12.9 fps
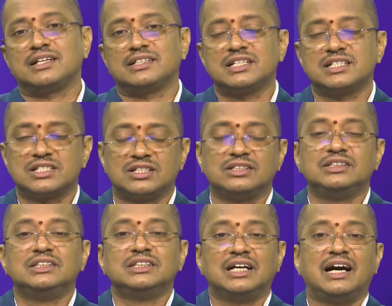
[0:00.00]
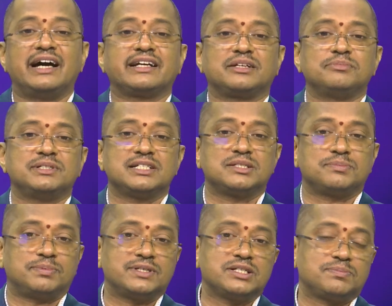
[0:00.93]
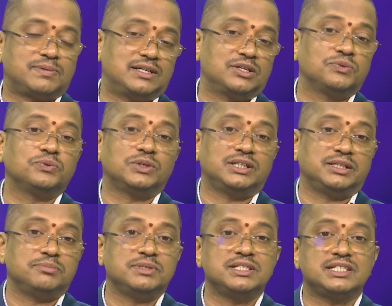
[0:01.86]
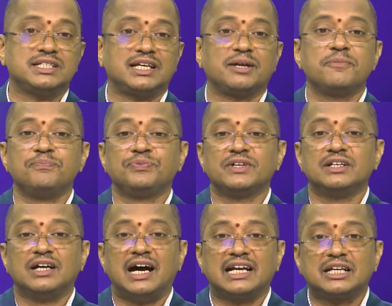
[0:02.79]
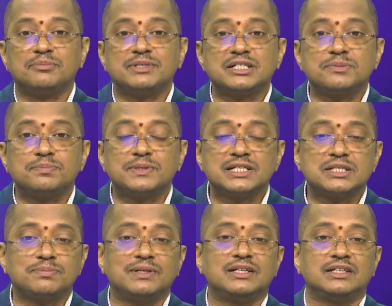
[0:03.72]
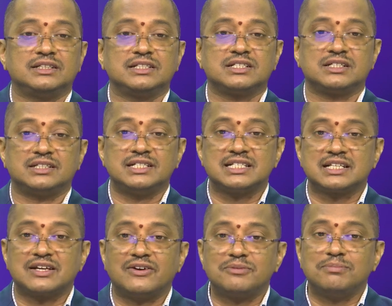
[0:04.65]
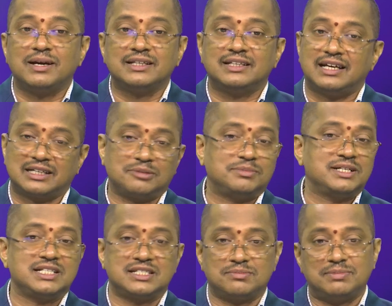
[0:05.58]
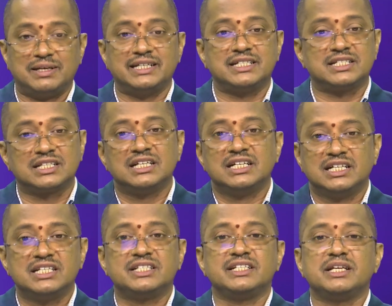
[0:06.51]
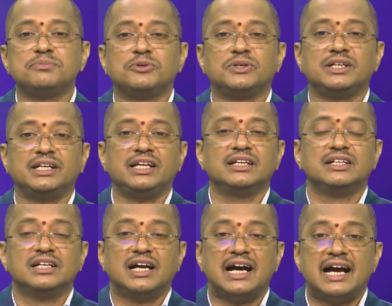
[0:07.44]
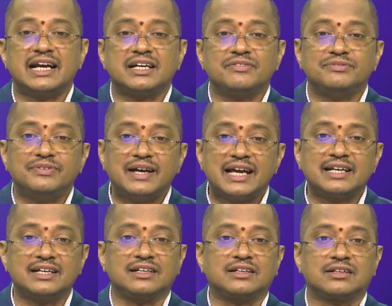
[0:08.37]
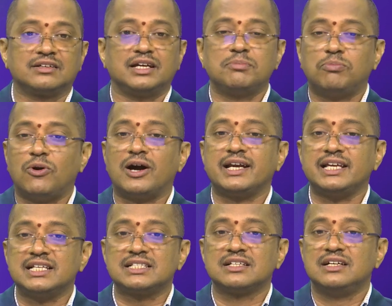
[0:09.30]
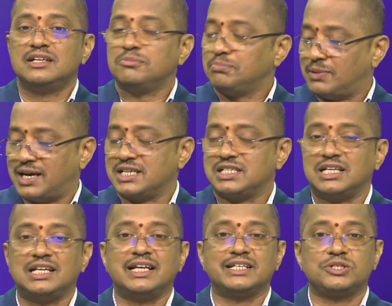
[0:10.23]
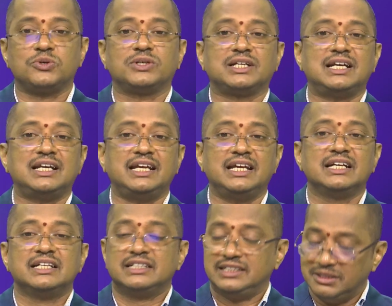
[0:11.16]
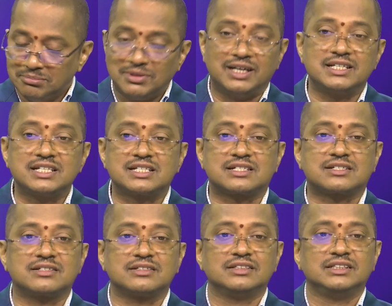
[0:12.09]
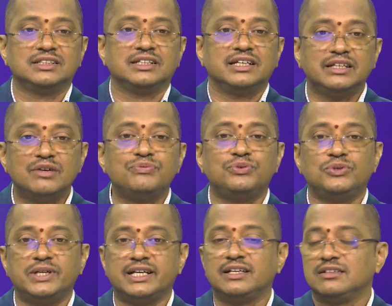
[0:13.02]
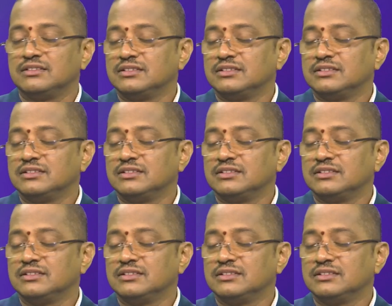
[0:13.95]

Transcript: on this Archimedes principle only. Means here Archimedes principle is discovered by the Archimedes by his name only. And when a body is partially or totally immersed in a fluid,